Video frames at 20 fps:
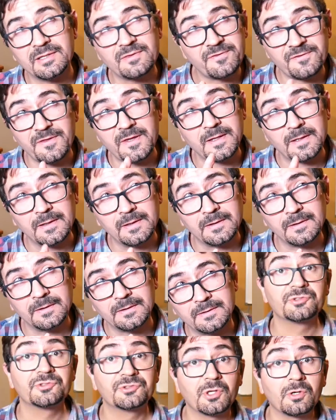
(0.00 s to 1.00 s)
thing.
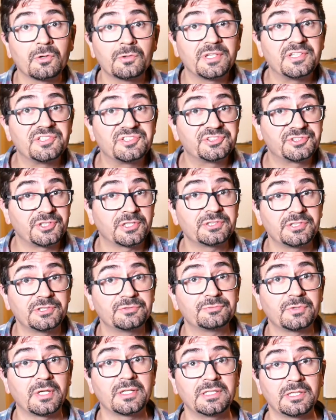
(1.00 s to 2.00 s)
So they
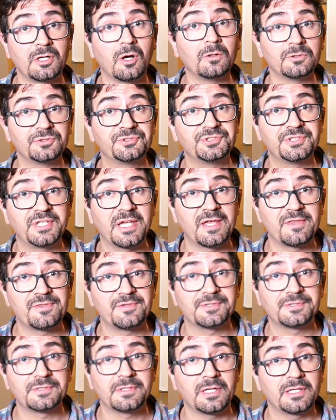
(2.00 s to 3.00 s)
started running all
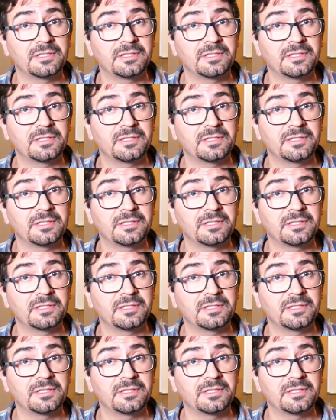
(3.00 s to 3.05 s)
together,